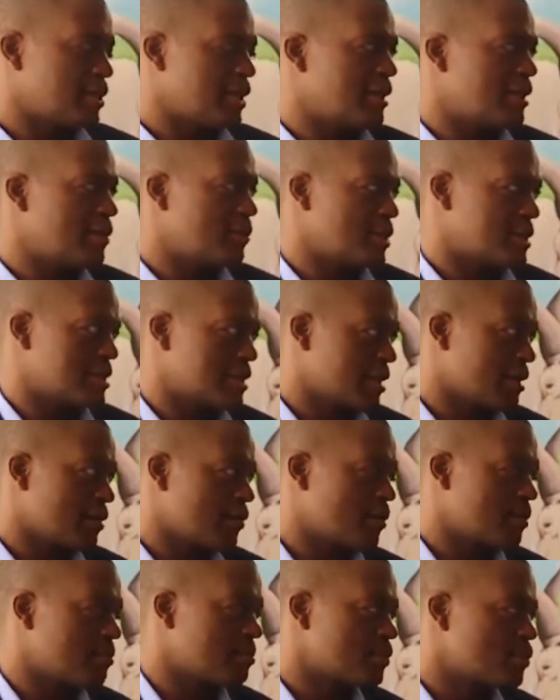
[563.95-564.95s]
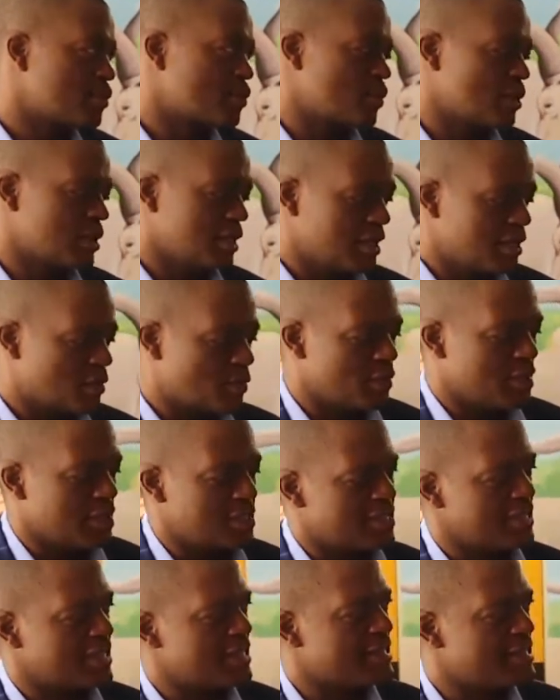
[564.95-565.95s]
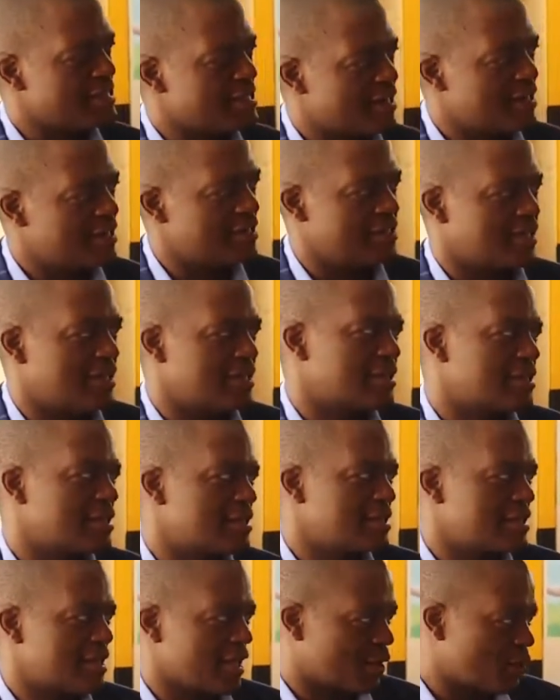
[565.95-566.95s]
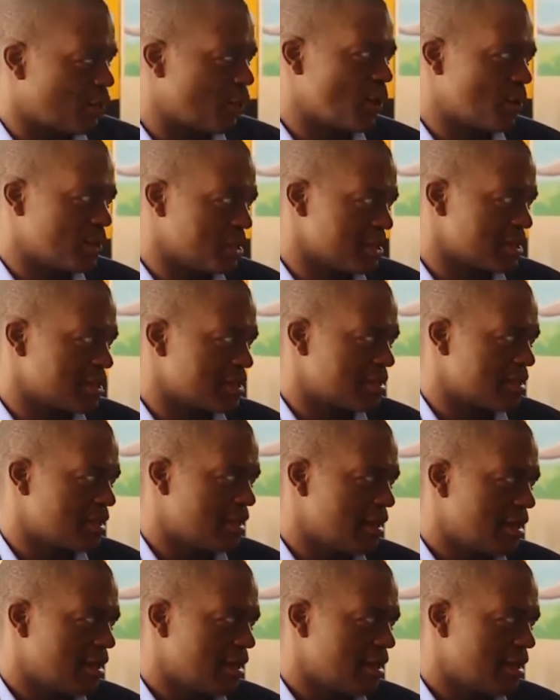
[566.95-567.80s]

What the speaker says: Liquid Telecom to Liquid Intelligent Technologies.